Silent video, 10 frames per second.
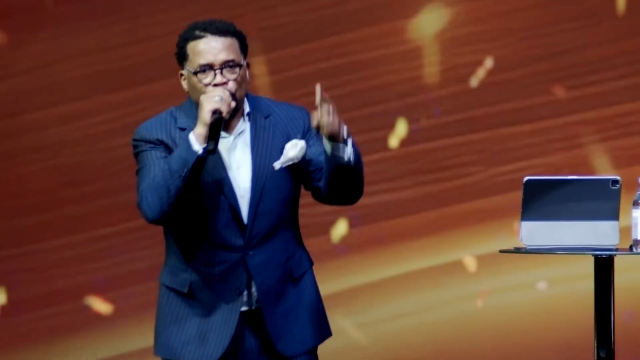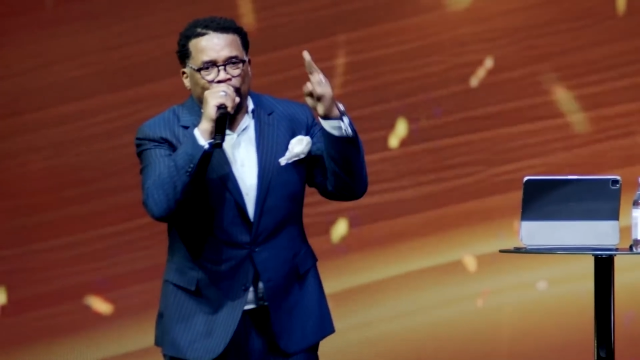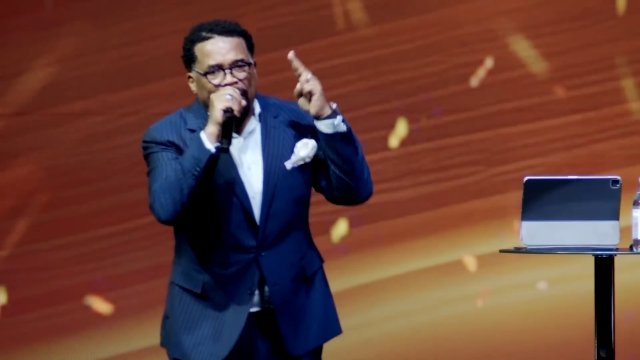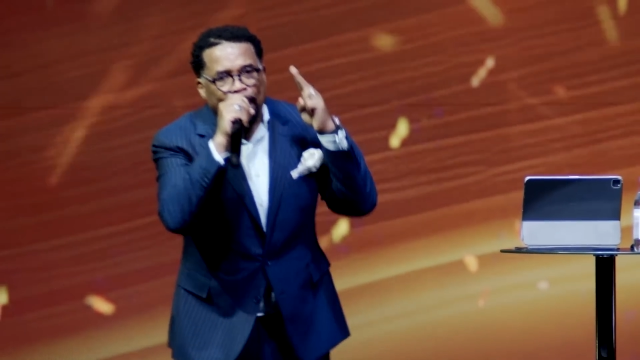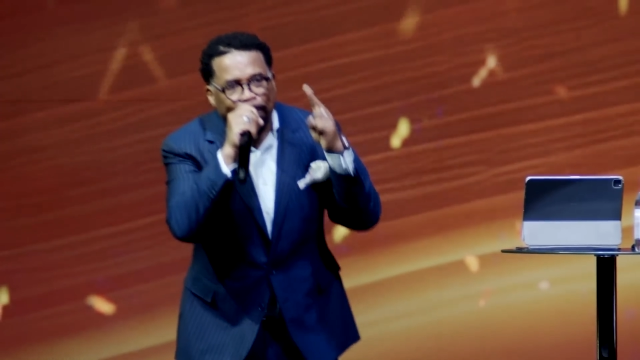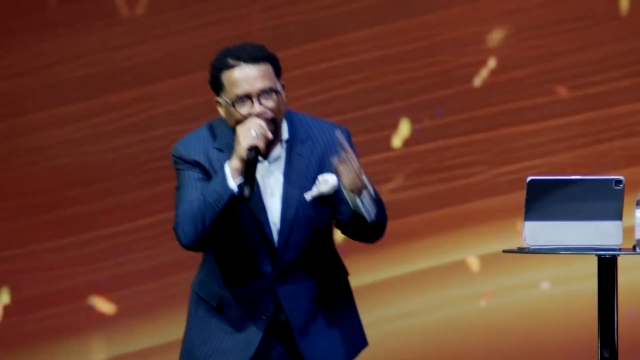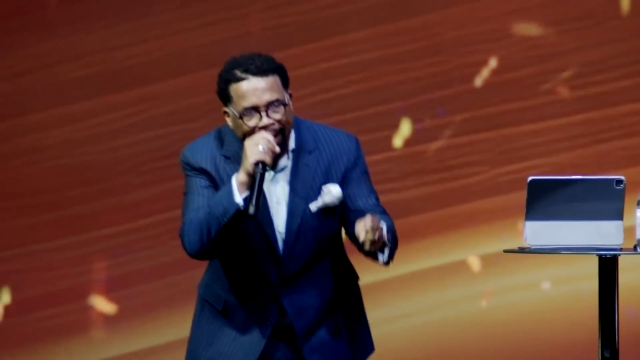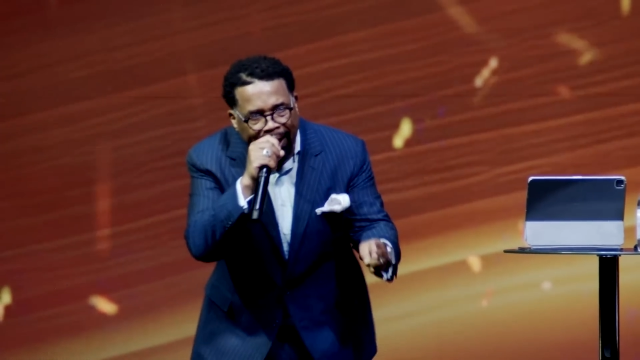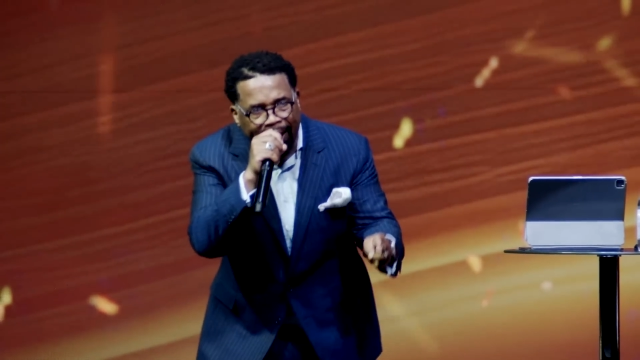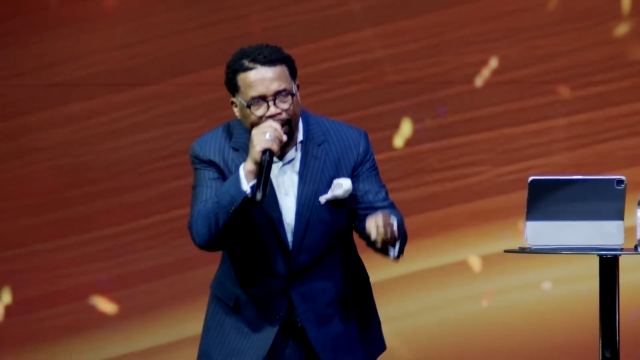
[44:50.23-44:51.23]
You got a
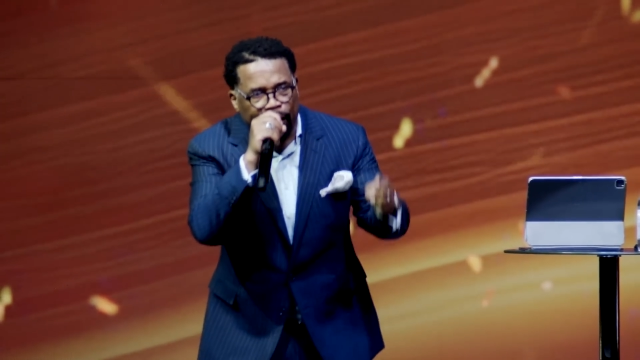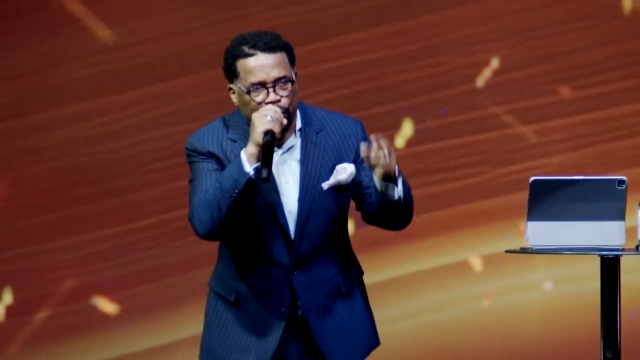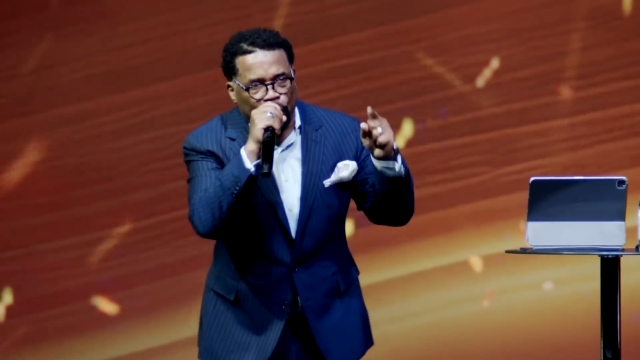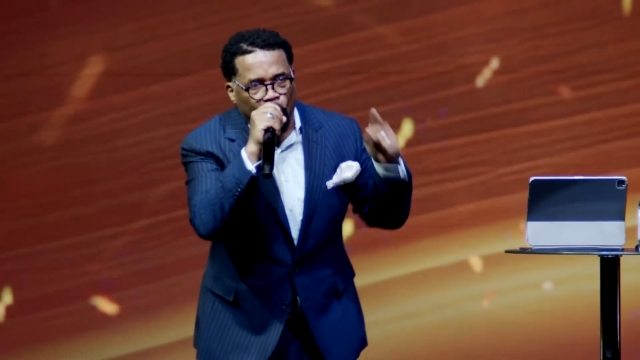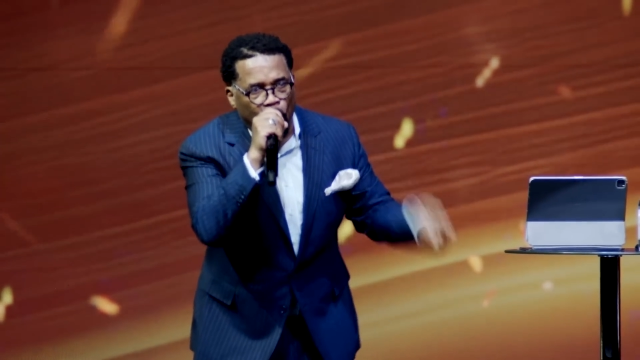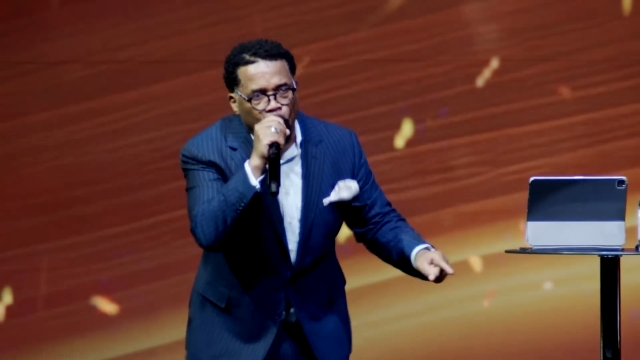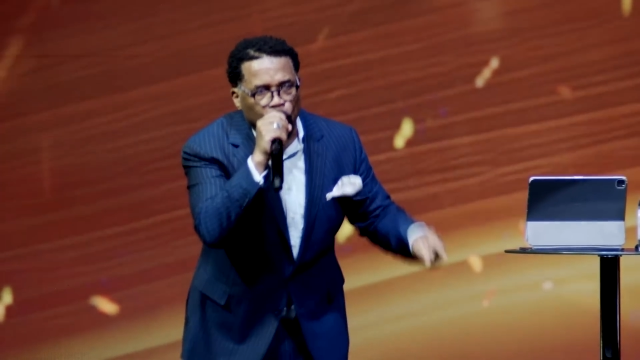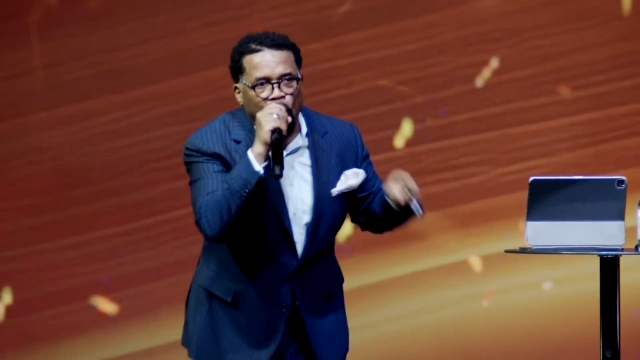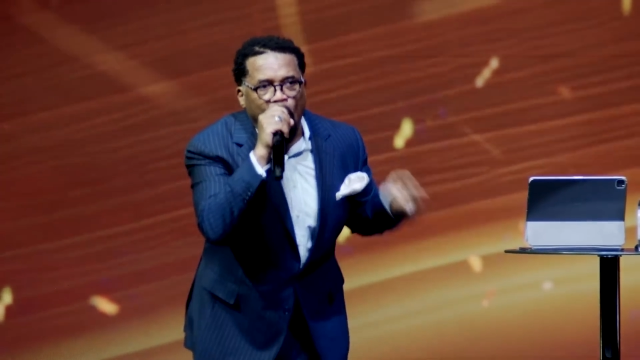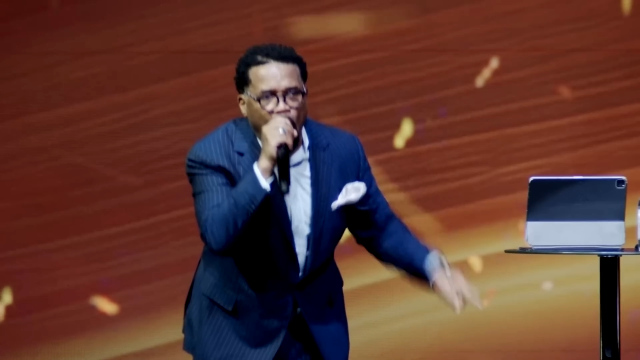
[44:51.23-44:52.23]
plan to get your
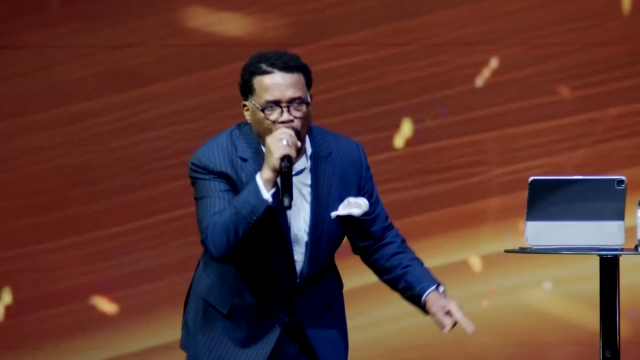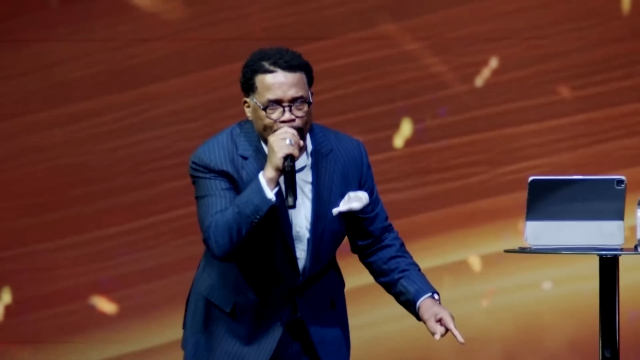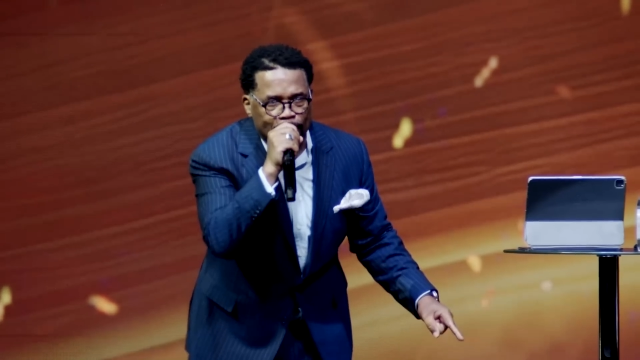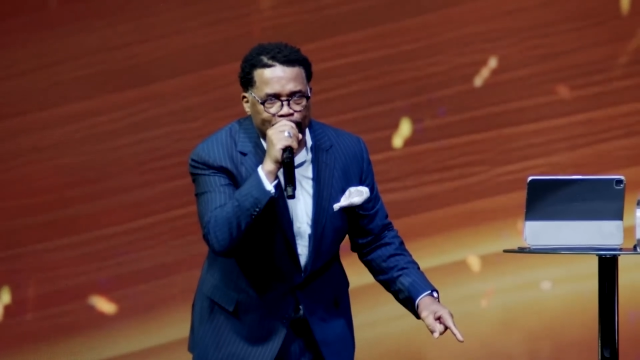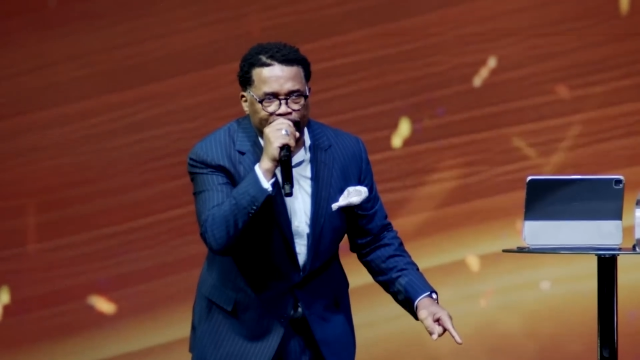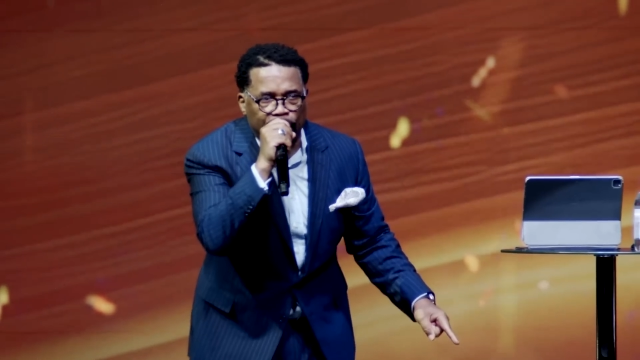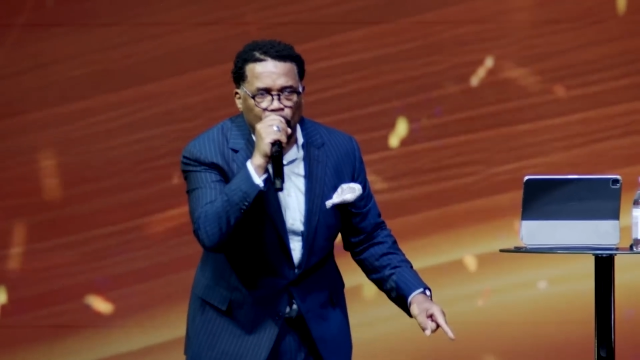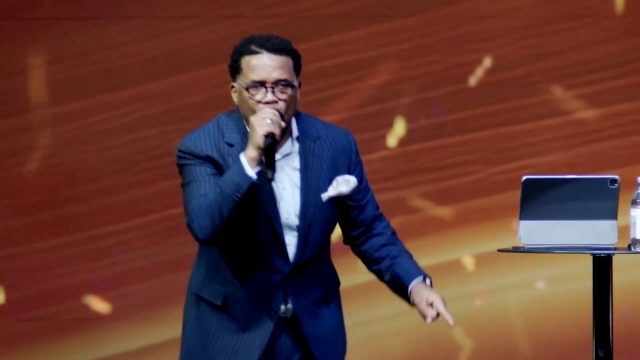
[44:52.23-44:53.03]
own automobile,